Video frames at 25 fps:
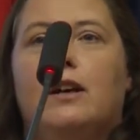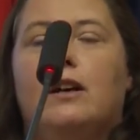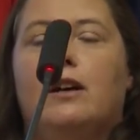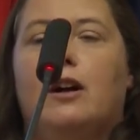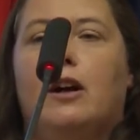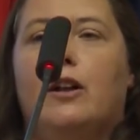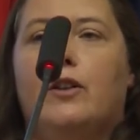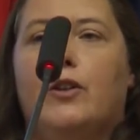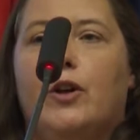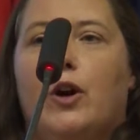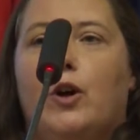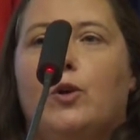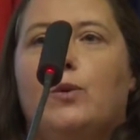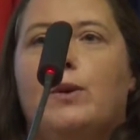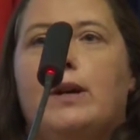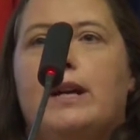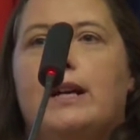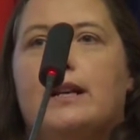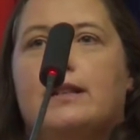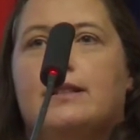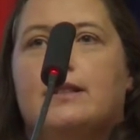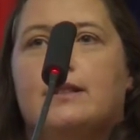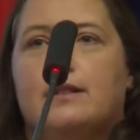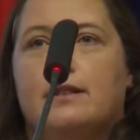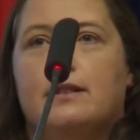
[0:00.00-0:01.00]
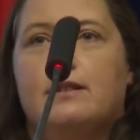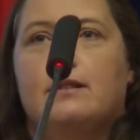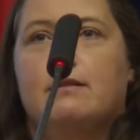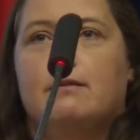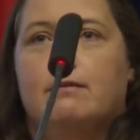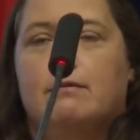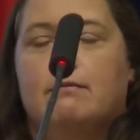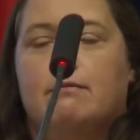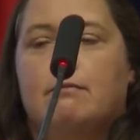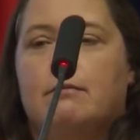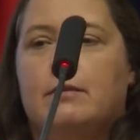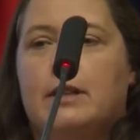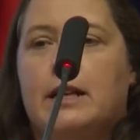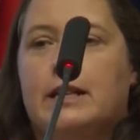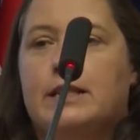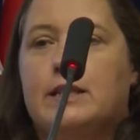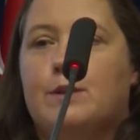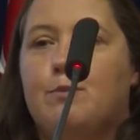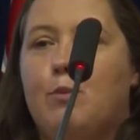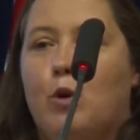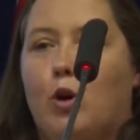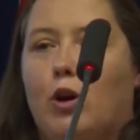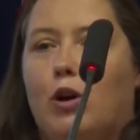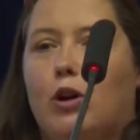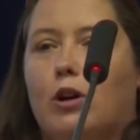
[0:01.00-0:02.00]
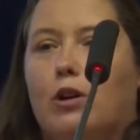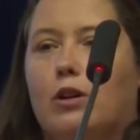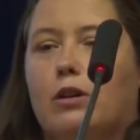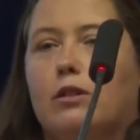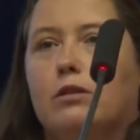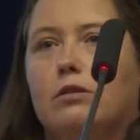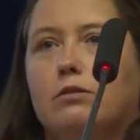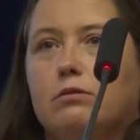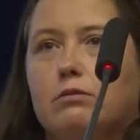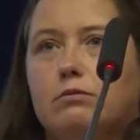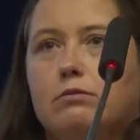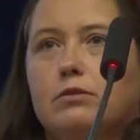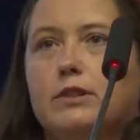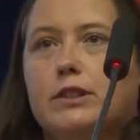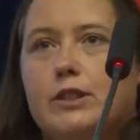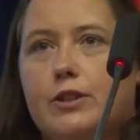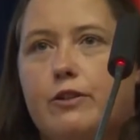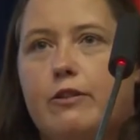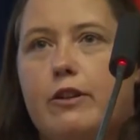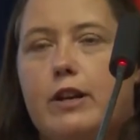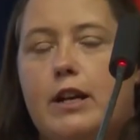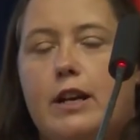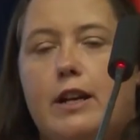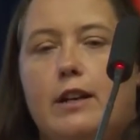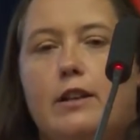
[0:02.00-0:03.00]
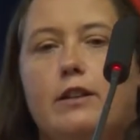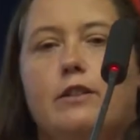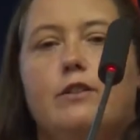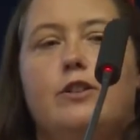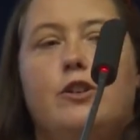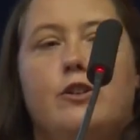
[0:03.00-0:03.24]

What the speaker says: Although it's a smaller screen,